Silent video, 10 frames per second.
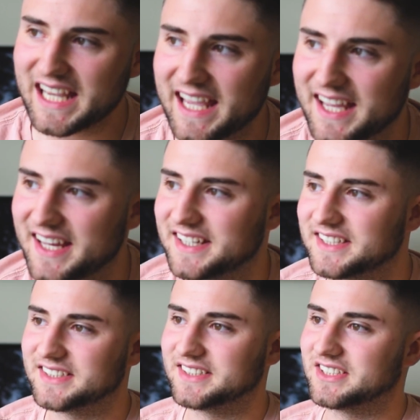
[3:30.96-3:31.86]

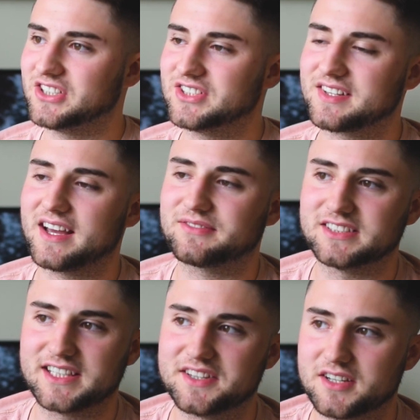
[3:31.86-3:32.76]
and you just have to
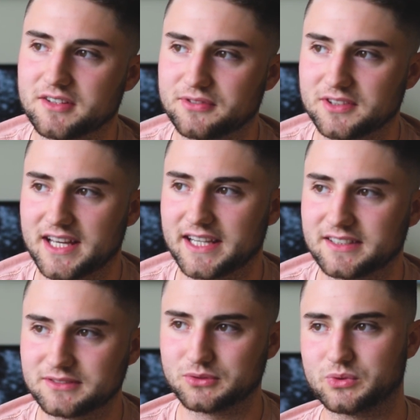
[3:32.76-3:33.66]
lay there for like,
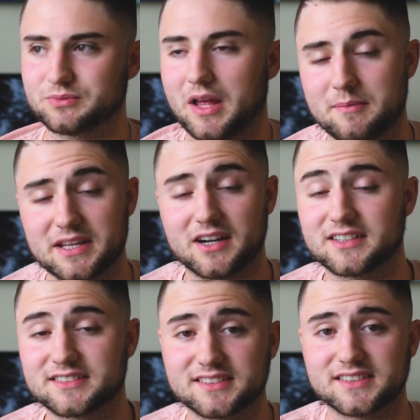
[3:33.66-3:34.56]
I mean,
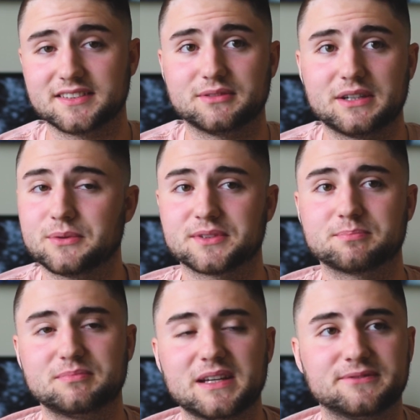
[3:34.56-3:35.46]
honestly, it was,
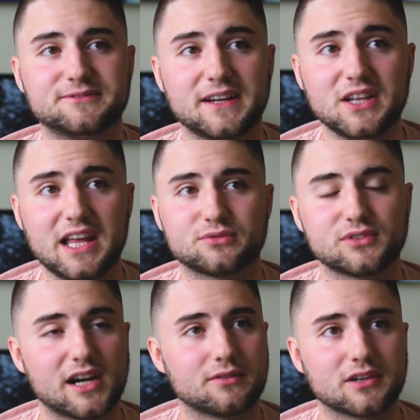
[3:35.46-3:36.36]
it felt like
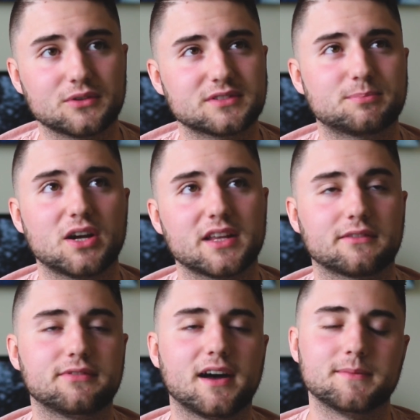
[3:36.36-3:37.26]
forever. It was probably
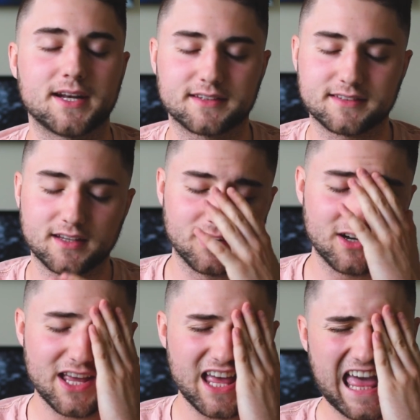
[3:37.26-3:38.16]
like five minutes though.
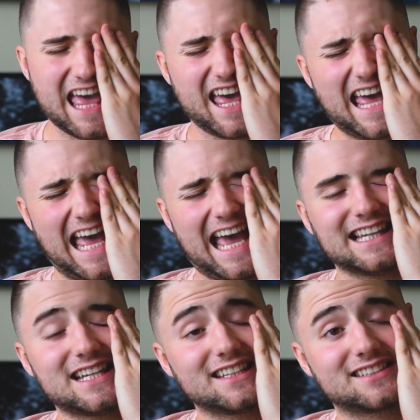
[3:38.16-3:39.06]

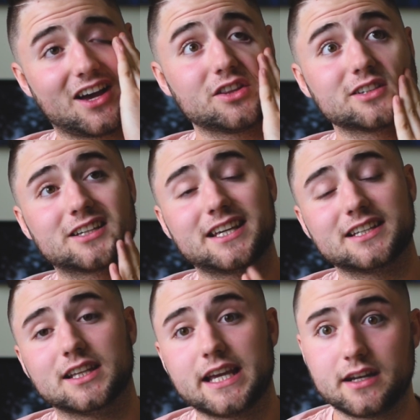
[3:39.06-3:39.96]
And then this other
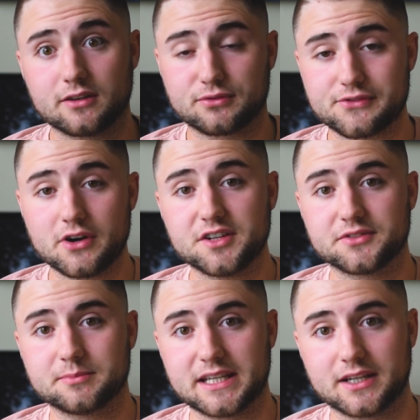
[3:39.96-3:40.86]
kid laid in front
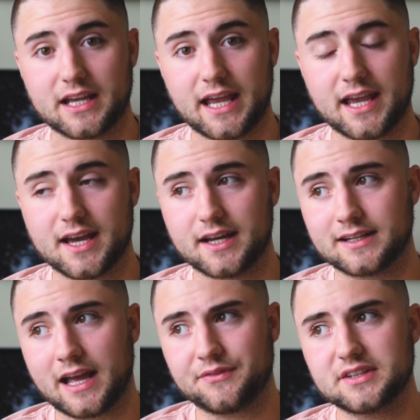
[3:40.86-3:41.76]
of me,
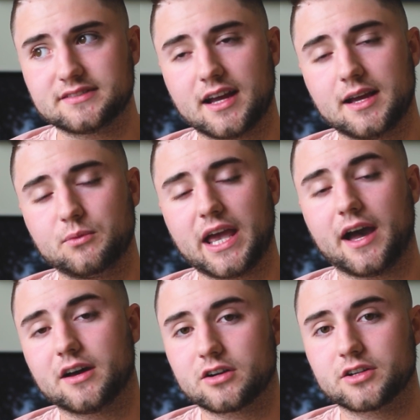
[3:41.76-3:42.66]
and at this time we
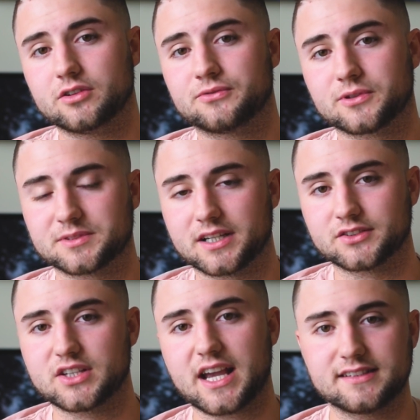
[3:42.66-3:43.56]
had our uniforms on.
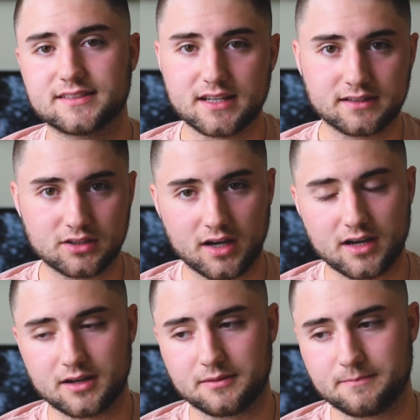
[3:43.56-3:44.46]
So like I said,
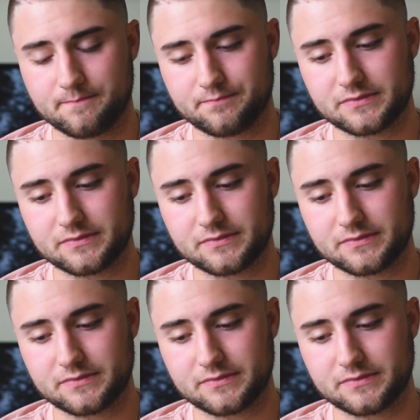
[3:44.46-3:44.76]
um,